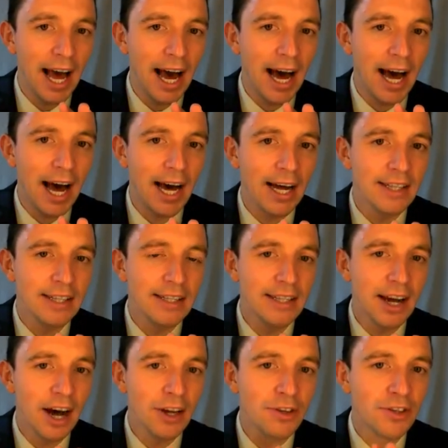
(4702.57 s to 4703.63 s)
And
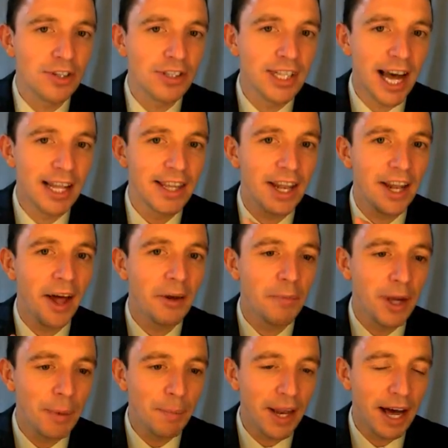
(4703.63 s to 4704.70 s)
I understand a lot of
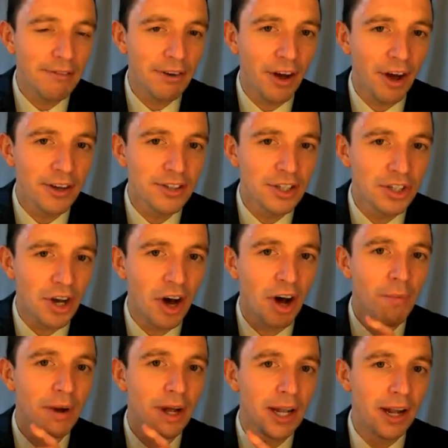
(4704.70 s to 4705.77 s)
people have lost a
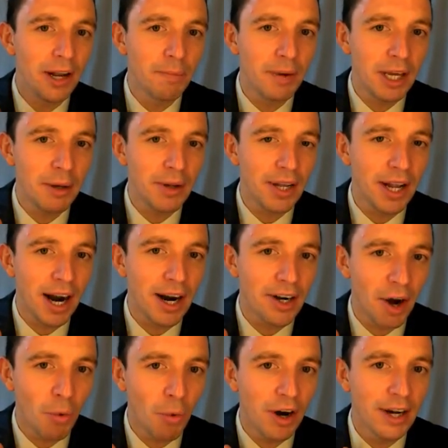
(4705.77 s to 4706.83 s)
job, a lot of people are
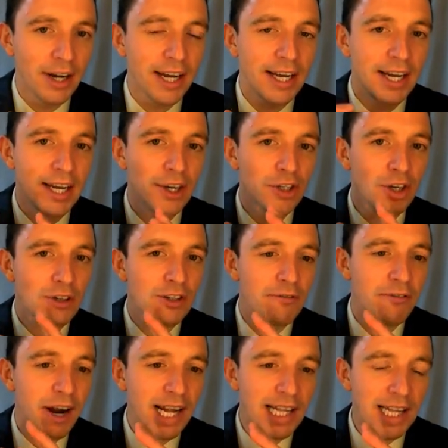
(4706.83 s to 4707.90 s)
not working. So it's
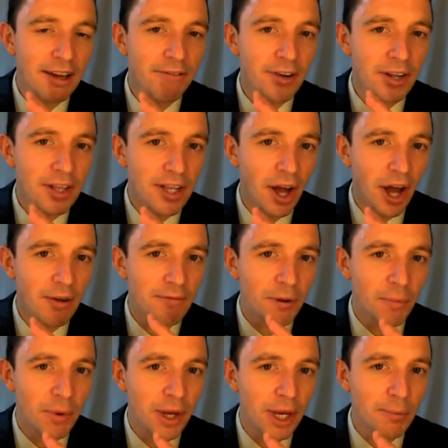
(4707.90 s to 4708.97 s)
a very difficult time for
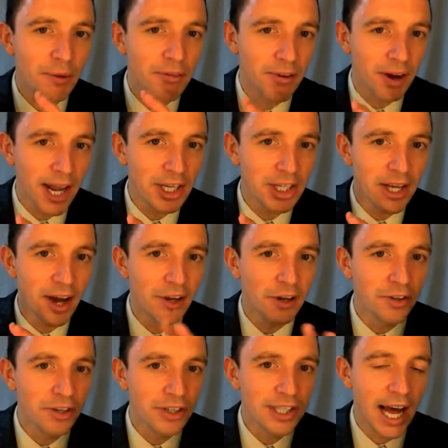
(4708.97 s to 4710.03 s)
people financially. I
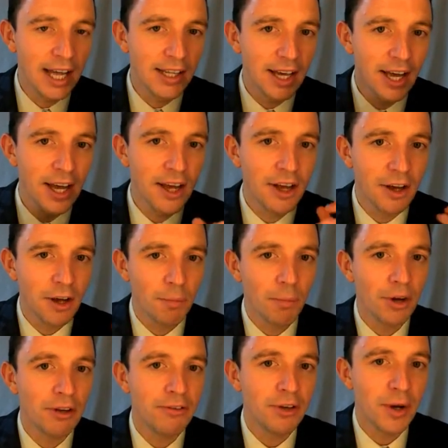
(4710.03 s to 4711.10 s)
understand.
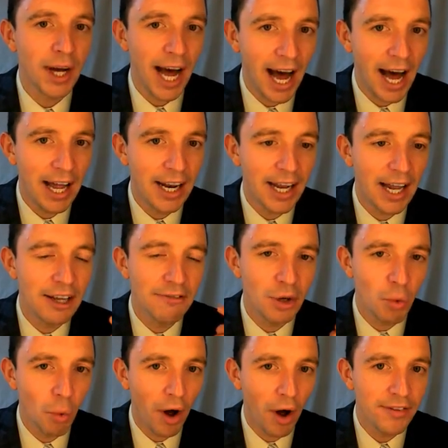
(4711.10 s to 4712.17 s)
But if you can and if
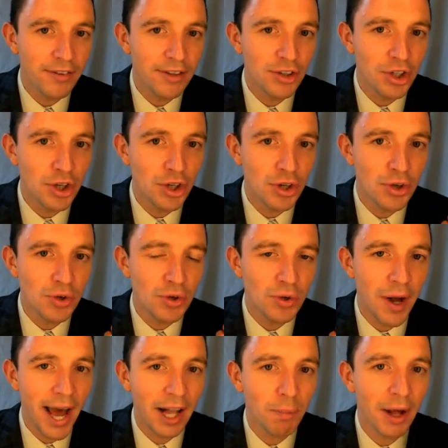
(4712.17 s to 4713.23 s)
you want to
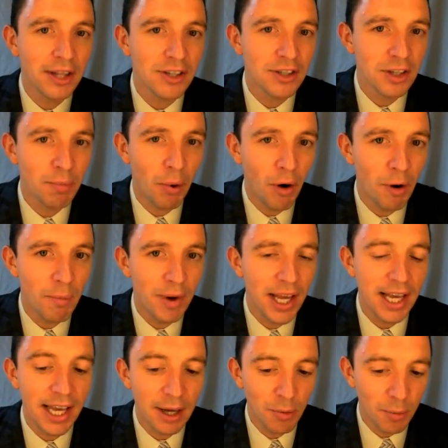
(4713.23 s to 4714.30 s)
help and to support
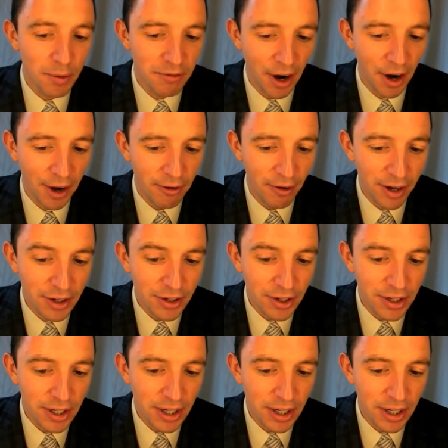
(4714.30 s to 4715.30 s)
me, it would be very, very good